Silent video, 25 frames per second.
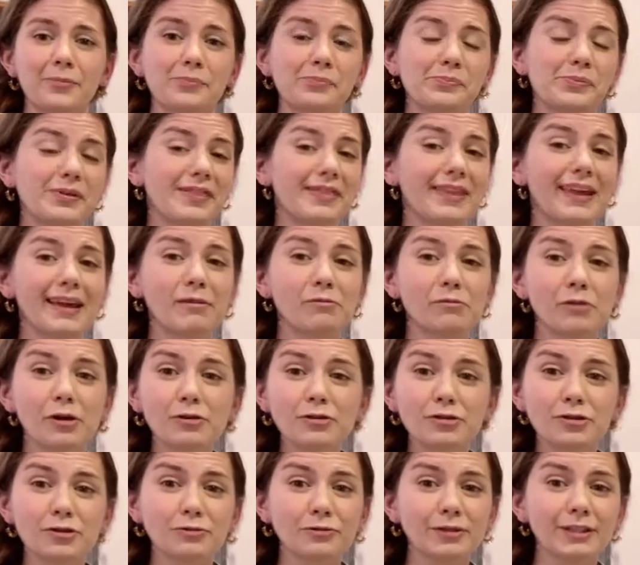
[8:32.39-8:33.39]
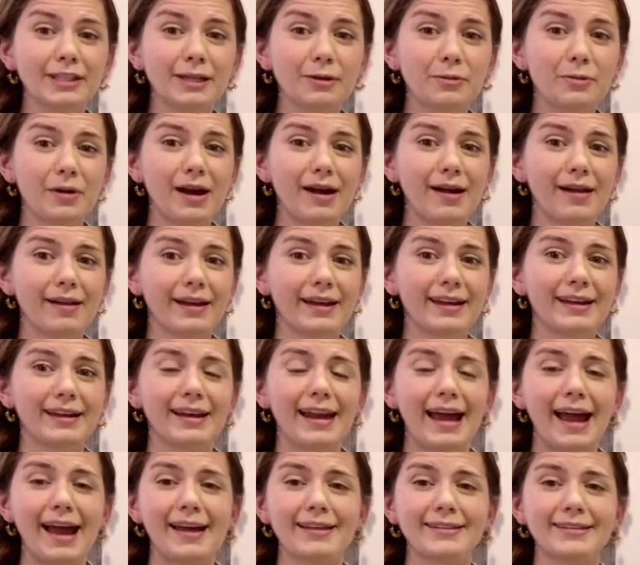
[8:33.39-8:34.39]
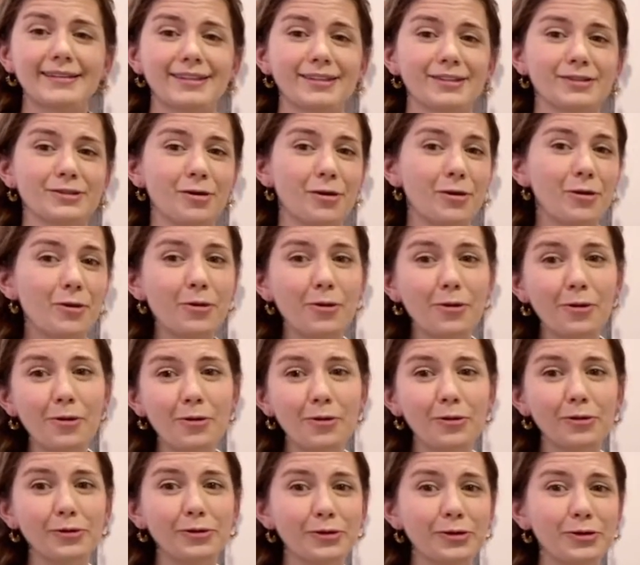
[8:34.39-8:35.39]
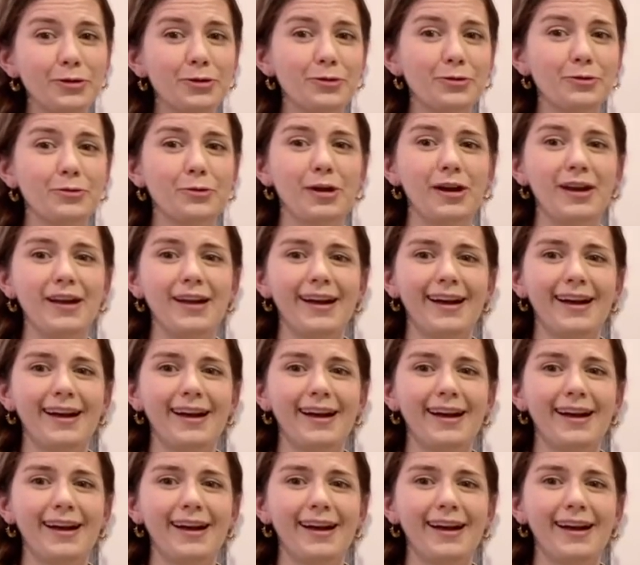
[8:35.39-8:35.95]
but they roast really well, and it adds this whole new